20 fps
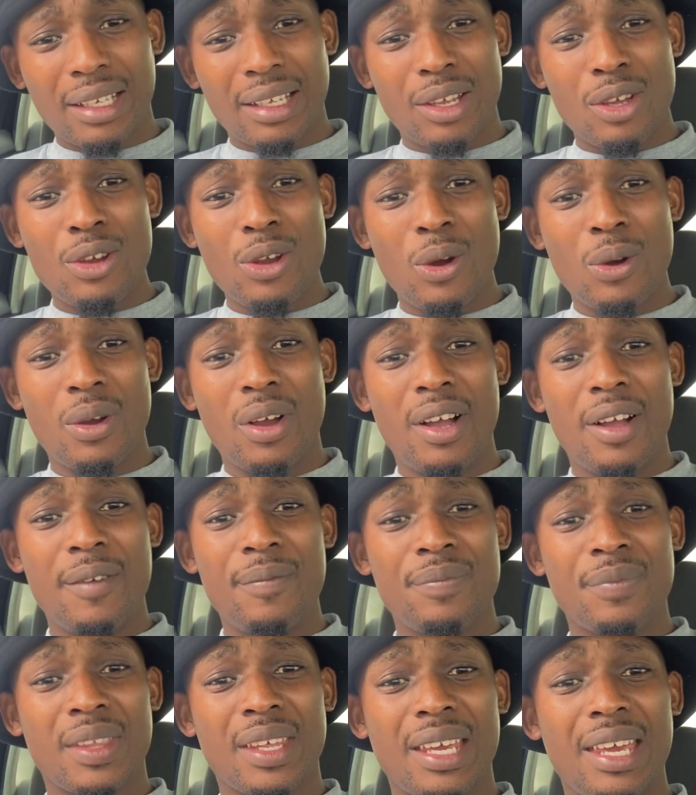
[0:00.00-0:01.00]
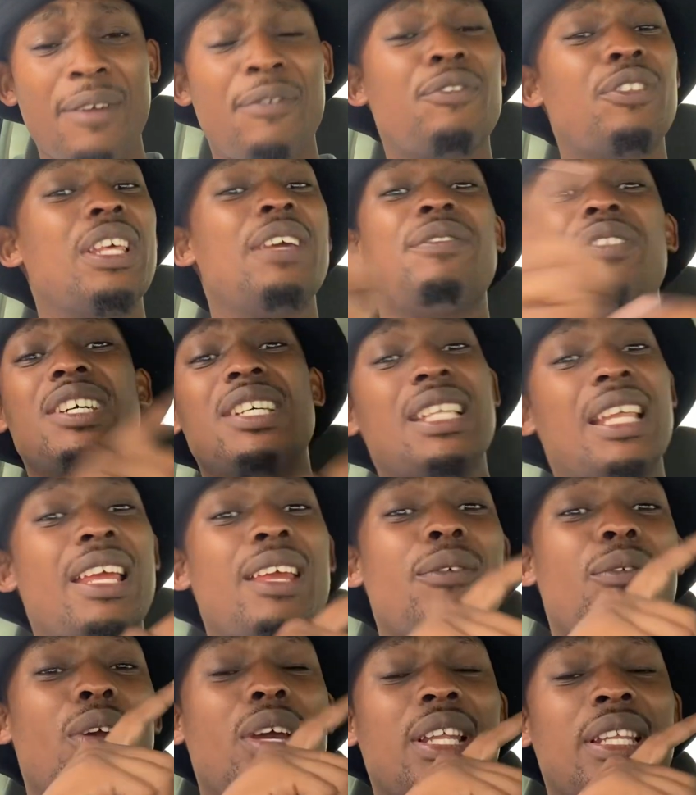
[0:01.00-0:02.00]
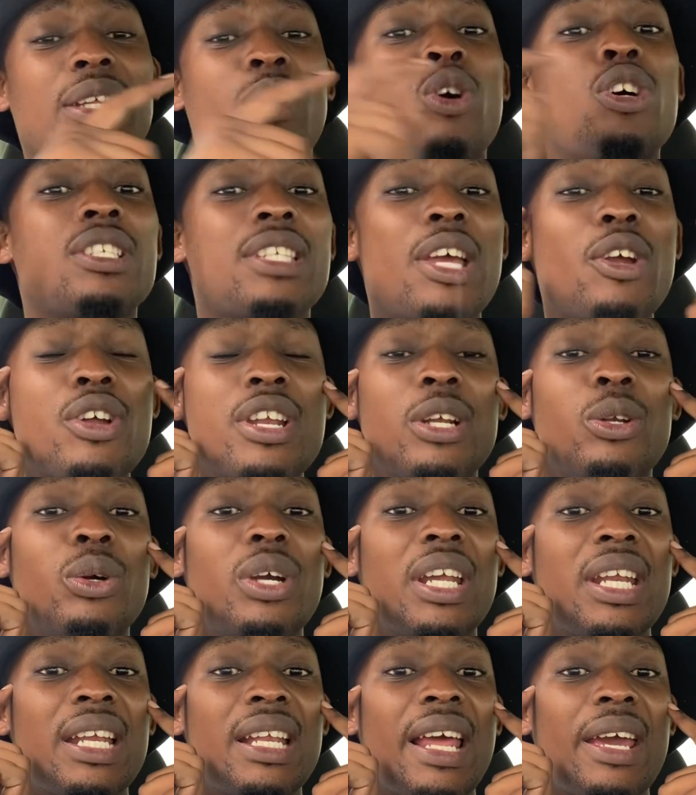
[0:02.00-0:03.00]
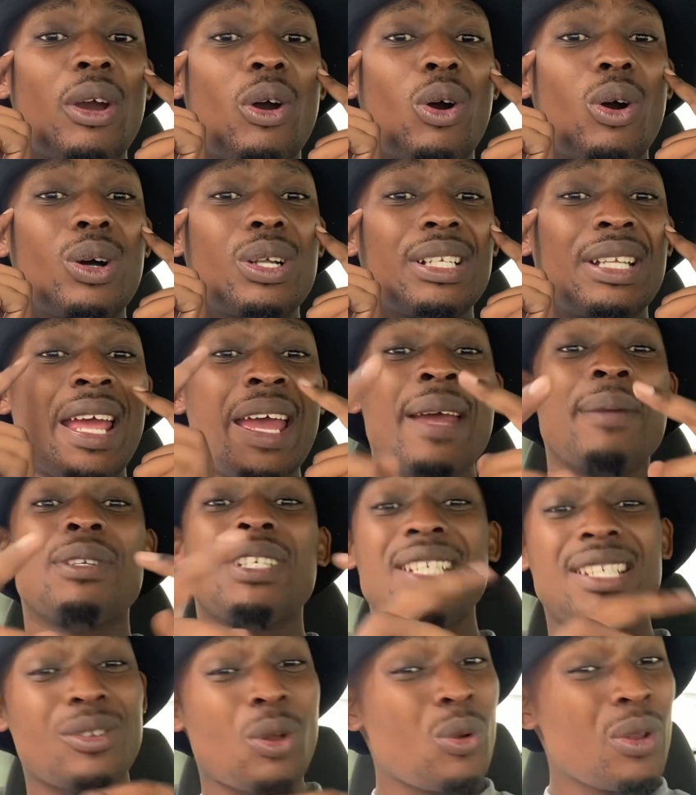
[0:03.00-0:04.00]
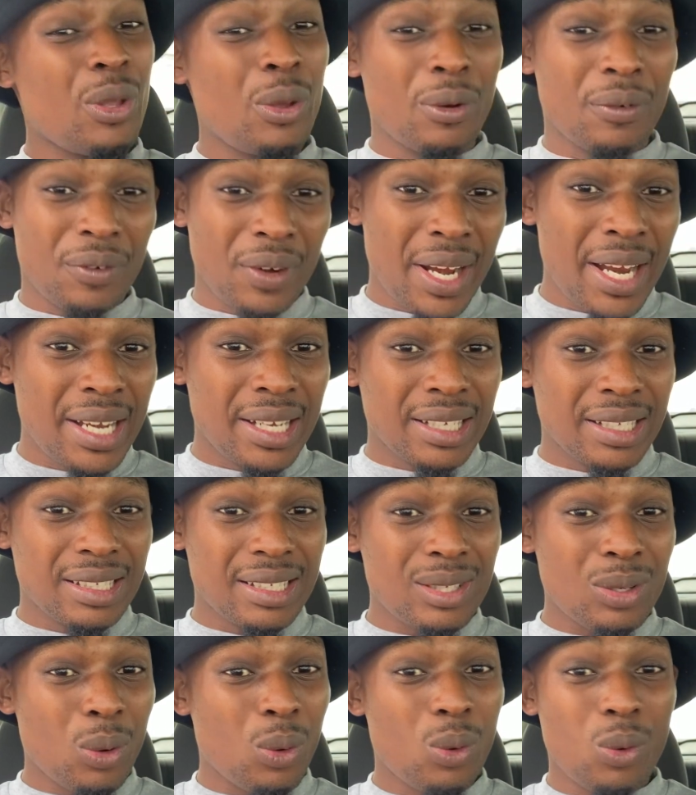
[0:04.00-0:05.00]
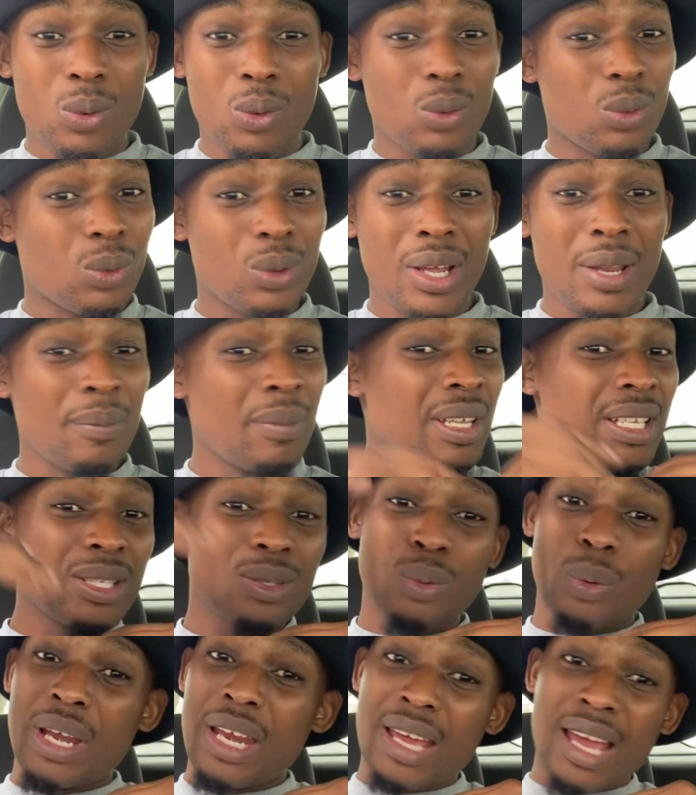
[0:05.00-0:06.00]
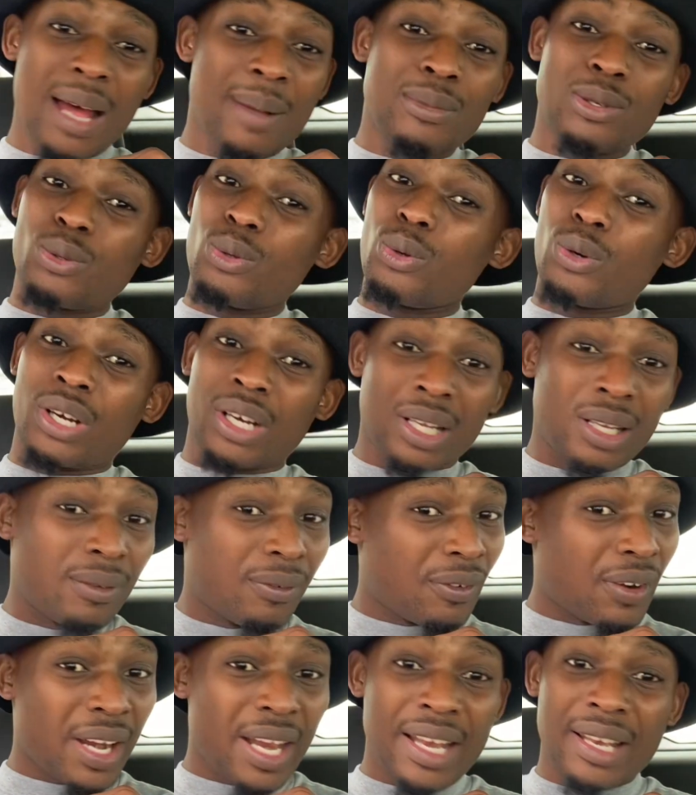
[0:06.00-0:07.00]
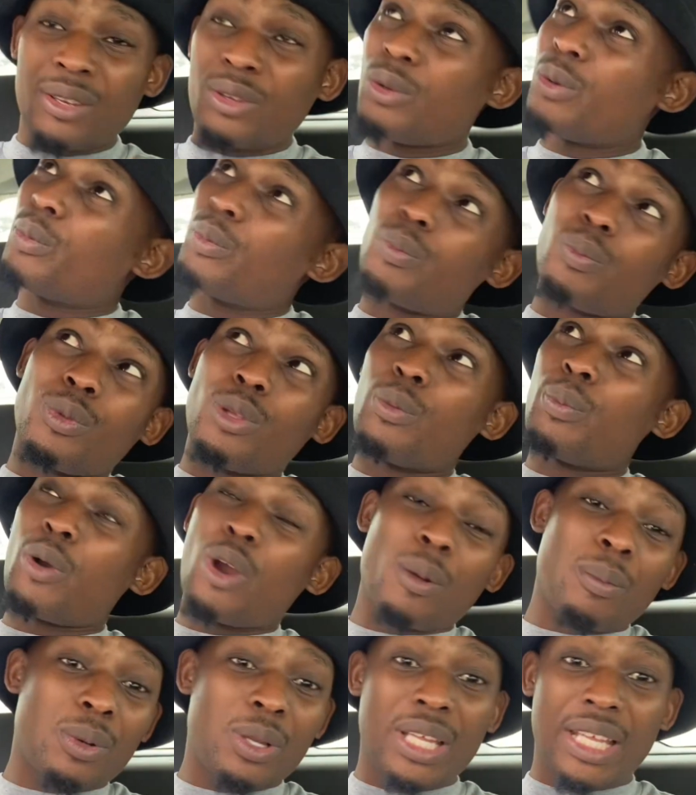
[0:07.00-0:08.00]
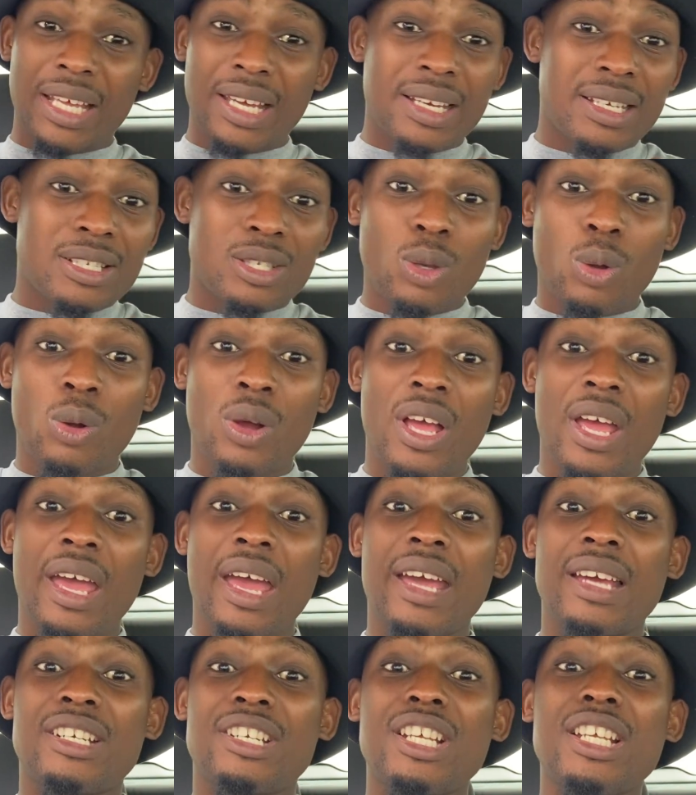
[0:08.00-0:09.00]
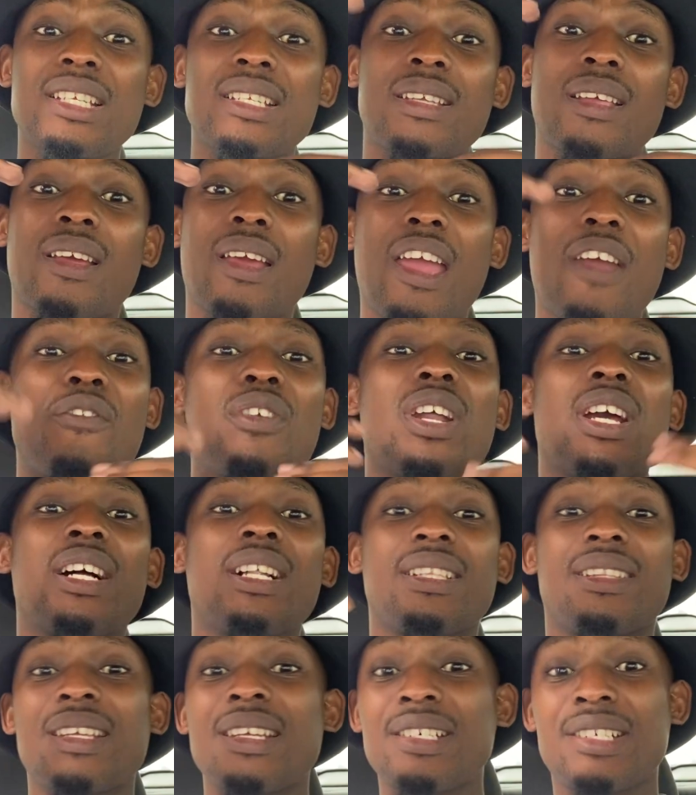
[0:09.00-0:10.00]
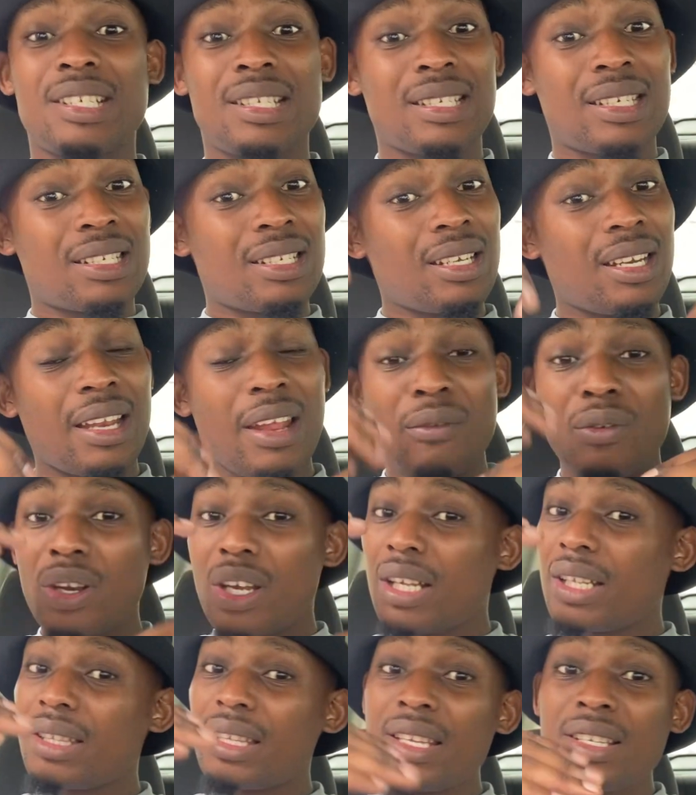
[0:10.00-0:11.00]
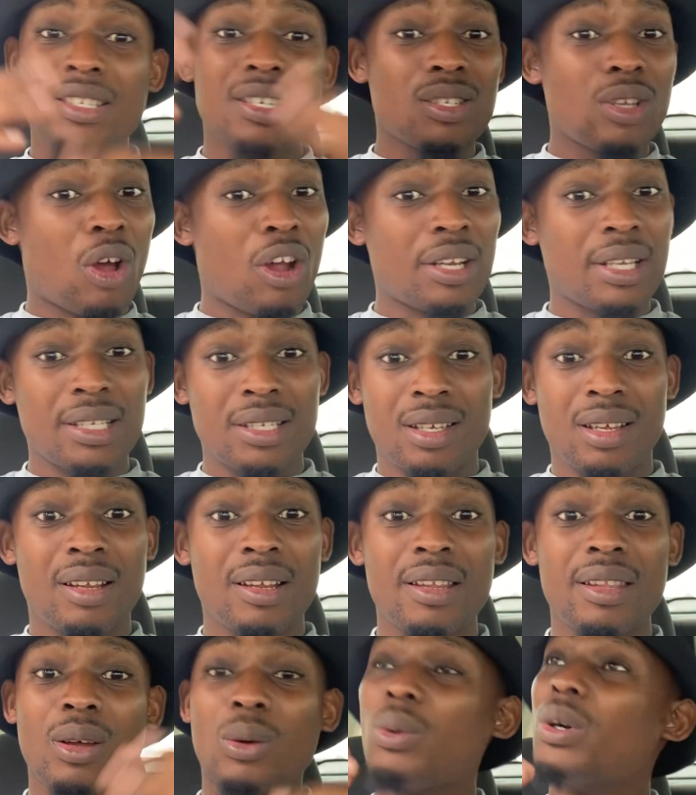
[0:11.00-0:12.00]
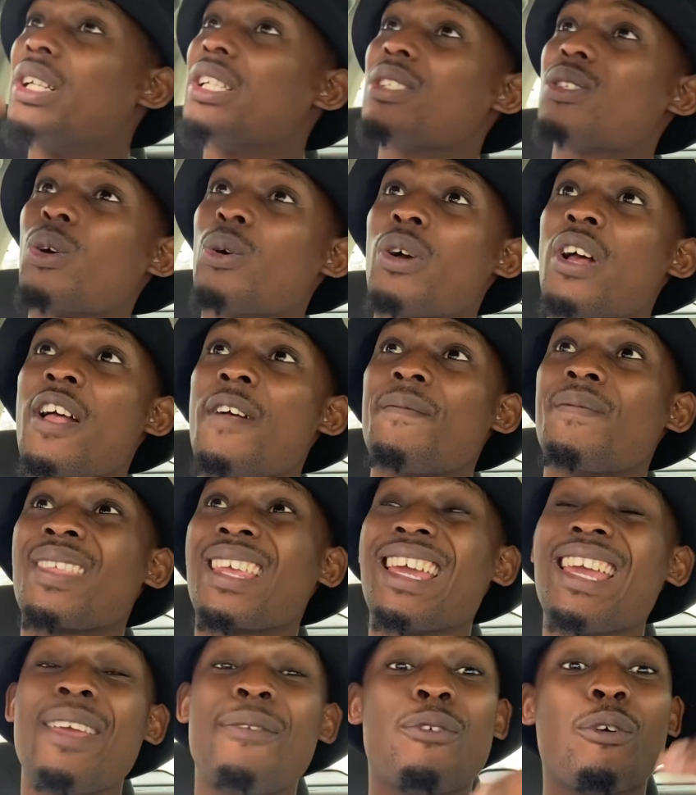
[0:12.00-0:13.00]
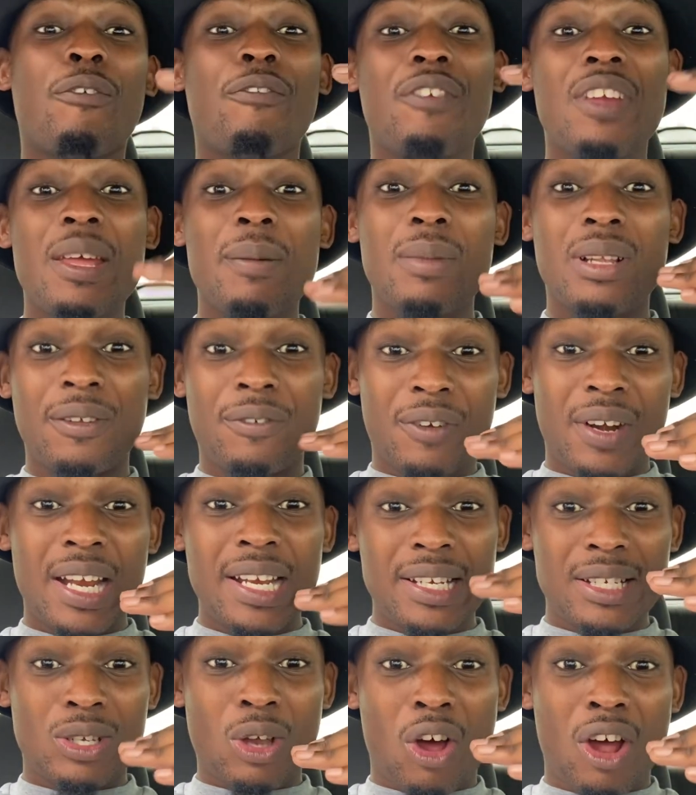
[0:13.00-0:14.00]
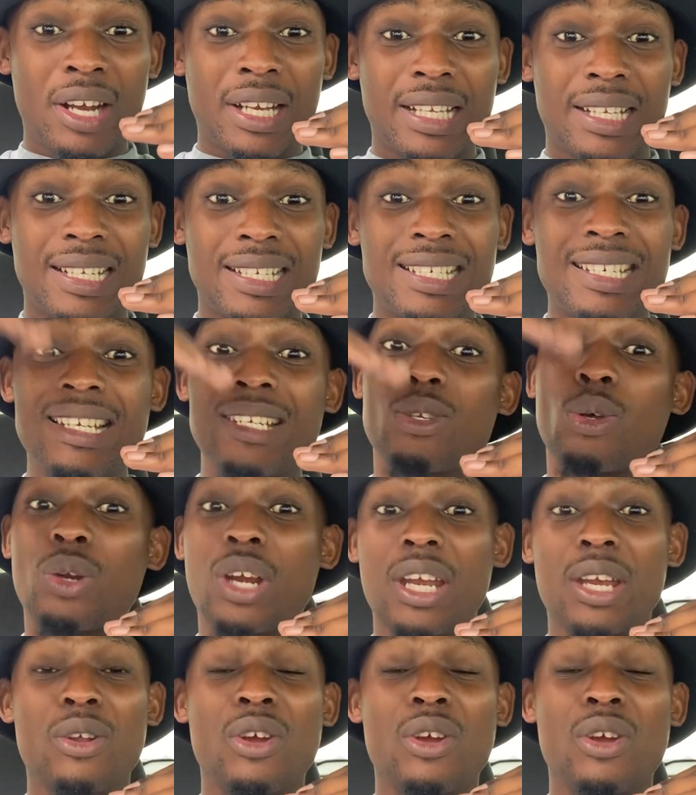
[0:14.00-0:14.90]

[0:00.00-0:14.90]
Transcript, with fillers: You know? If if the if because they're gonna look at it like damn she's only your friend so it means when it comes to your girlfriend you you probably yeah so she's every girl thinks she's the shit every girl thinks she's the hottest girl in the world so if your female friend is hot, she's already